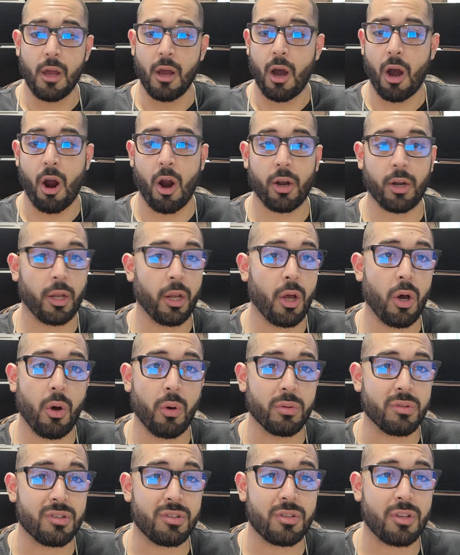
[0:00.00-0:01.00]
Hard
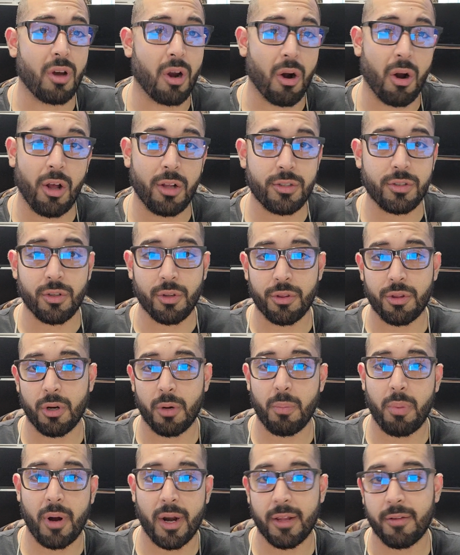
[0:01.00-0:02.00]
loans are also
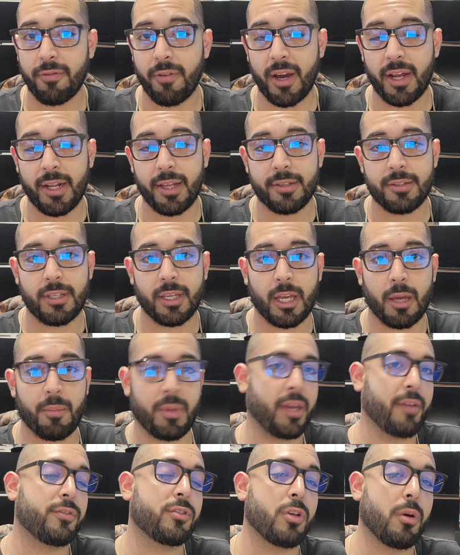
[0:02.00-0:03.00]
third-party financing. I
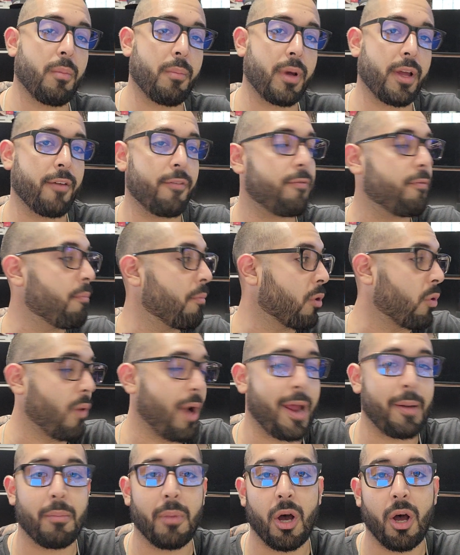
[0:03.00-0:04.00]
mean, if
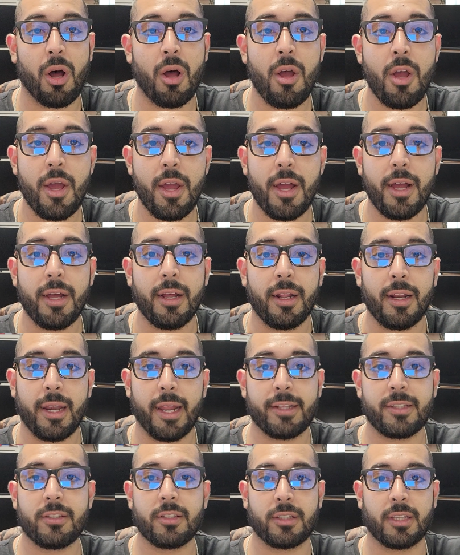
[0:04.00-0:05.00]
grandma
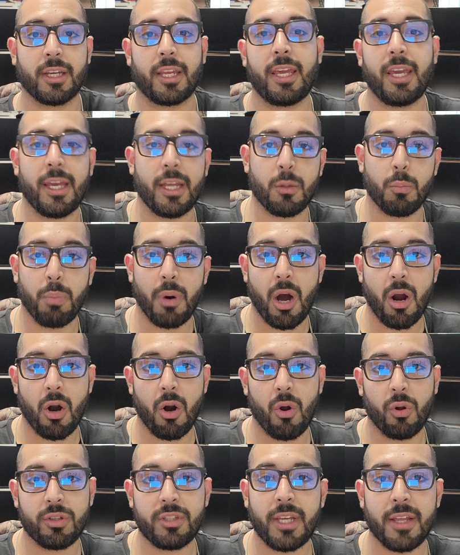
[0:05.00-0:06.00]
lets the kid
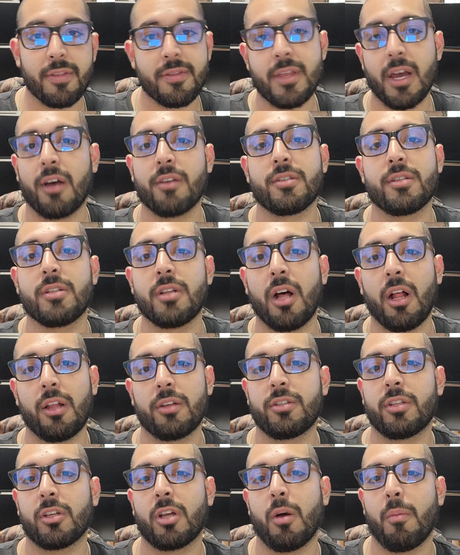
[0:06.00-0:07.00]
borrow
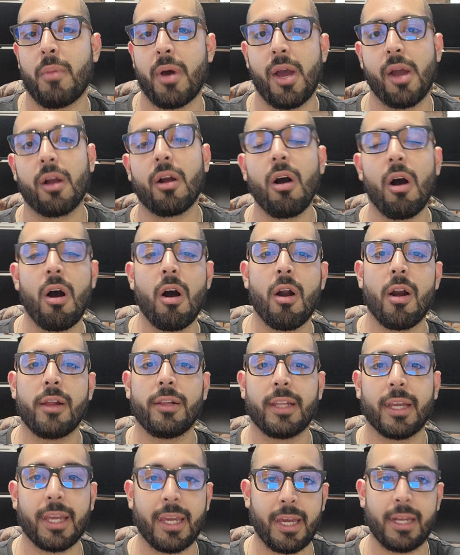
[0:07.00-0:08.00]
$10,000 to come buy a car,
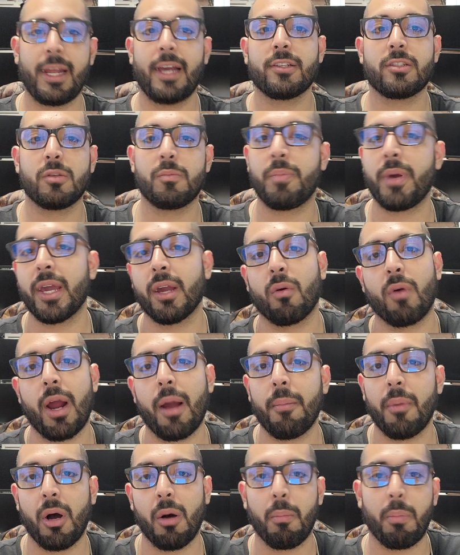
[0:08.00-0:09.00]
and the kid has to pay
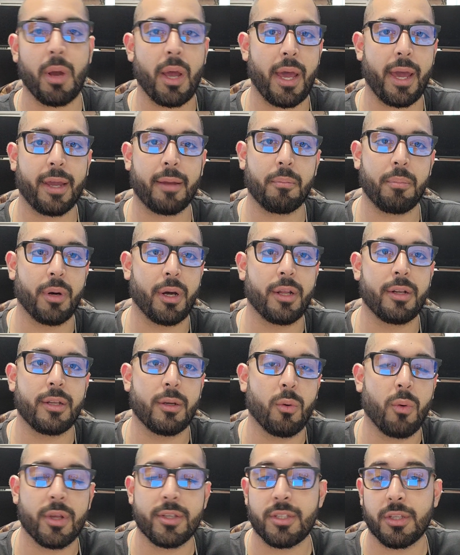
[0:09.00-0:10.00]
grandma back, but it
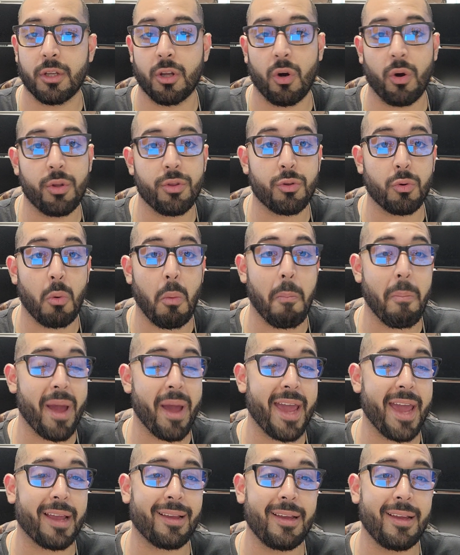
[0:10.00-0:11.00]
wasn't going through a
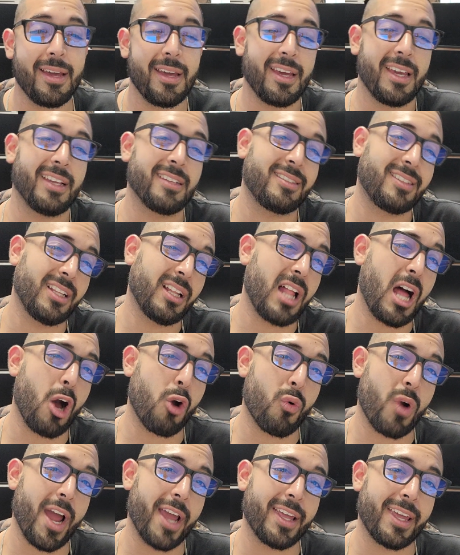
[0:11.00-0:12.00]
bank, it's still
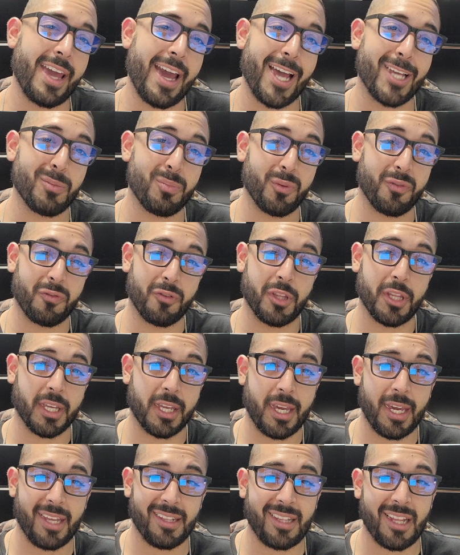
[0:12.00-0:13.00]
outright cash, but for the
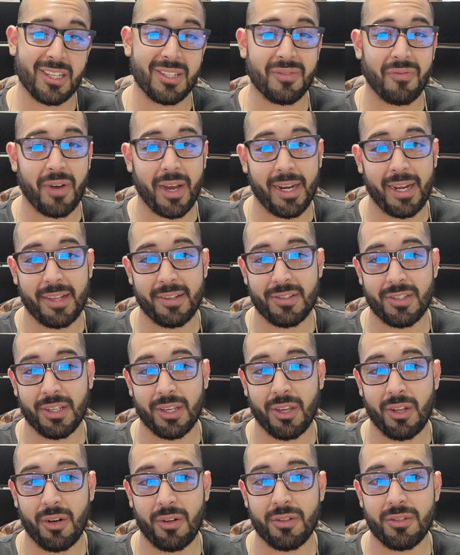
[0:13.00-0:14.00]
kid, that's
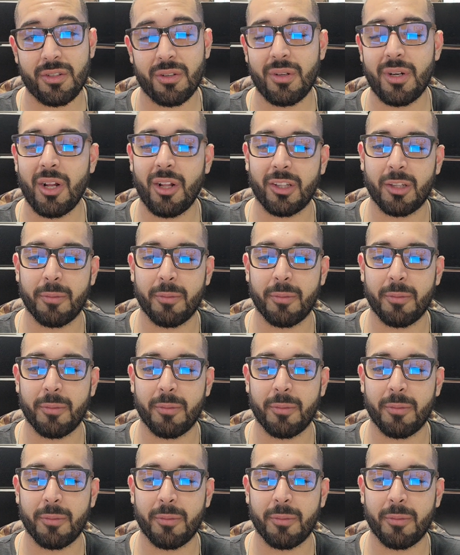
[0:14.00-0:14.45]
financing, So it all